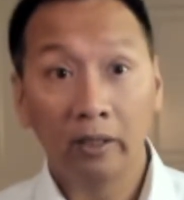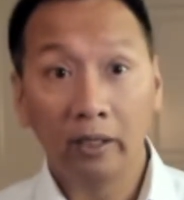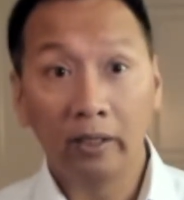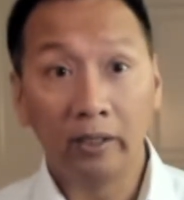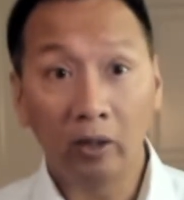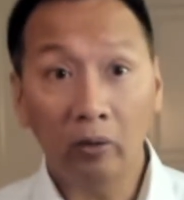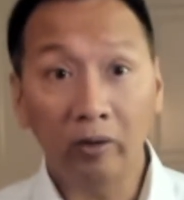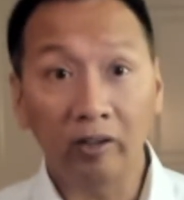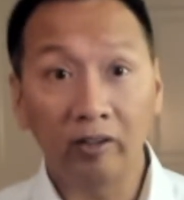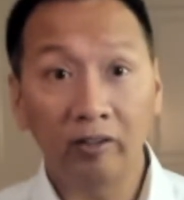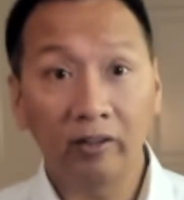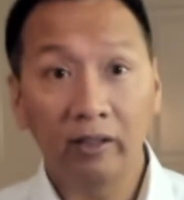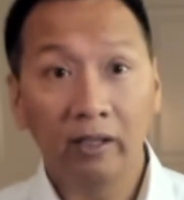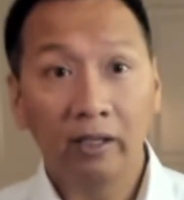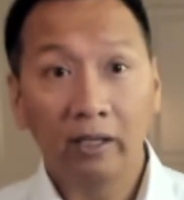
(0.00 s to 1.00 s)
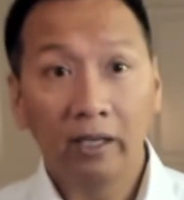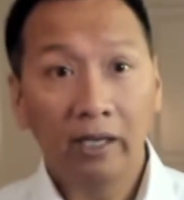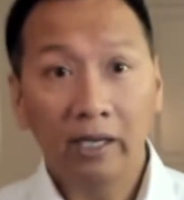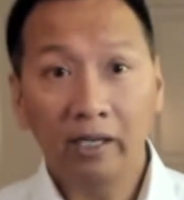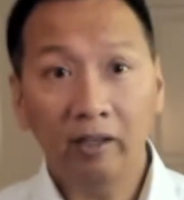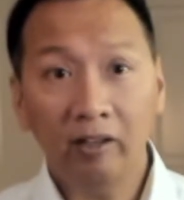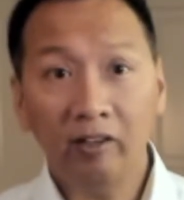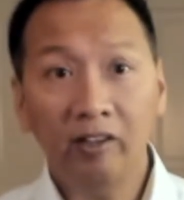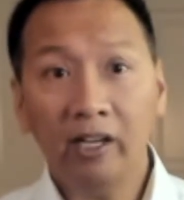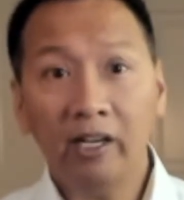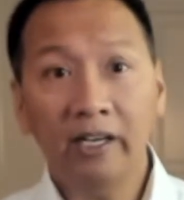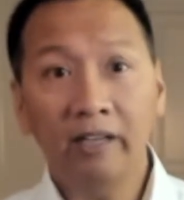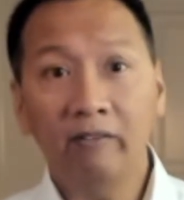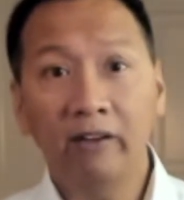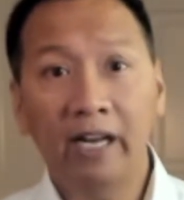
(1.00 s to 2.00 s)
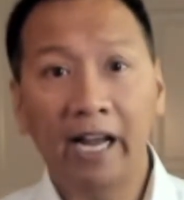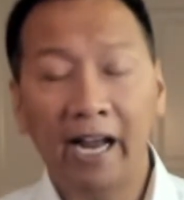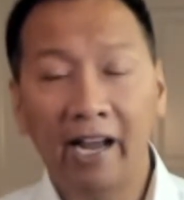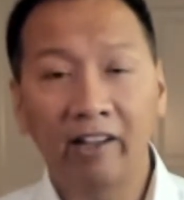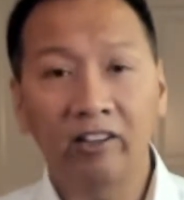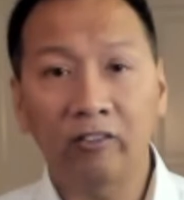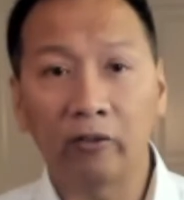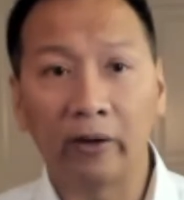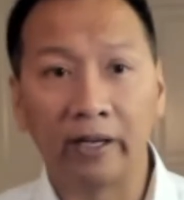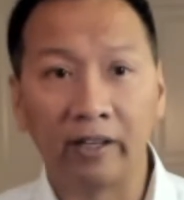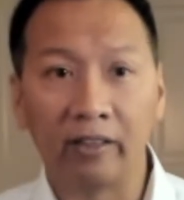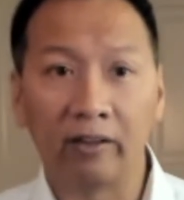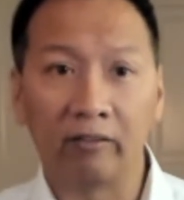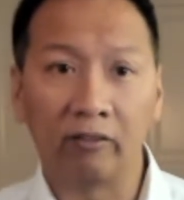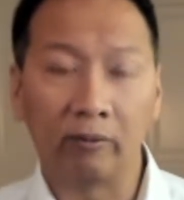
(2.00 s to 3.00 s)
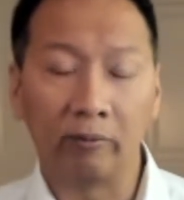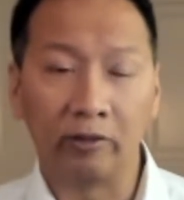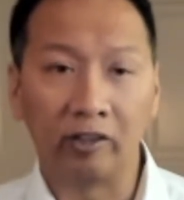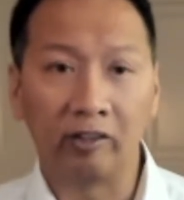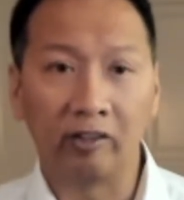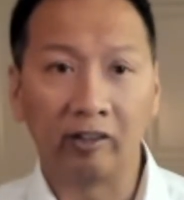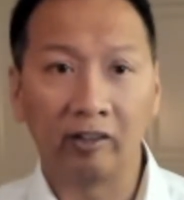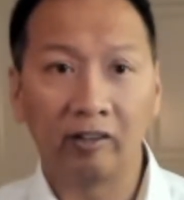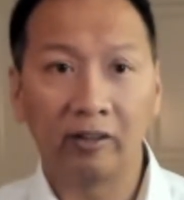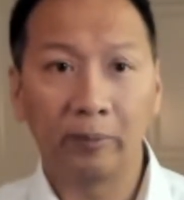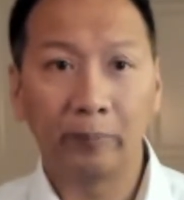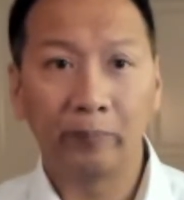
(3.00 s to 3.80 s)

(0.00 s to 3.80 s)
Notice, he does not even ask for anything from Jesus.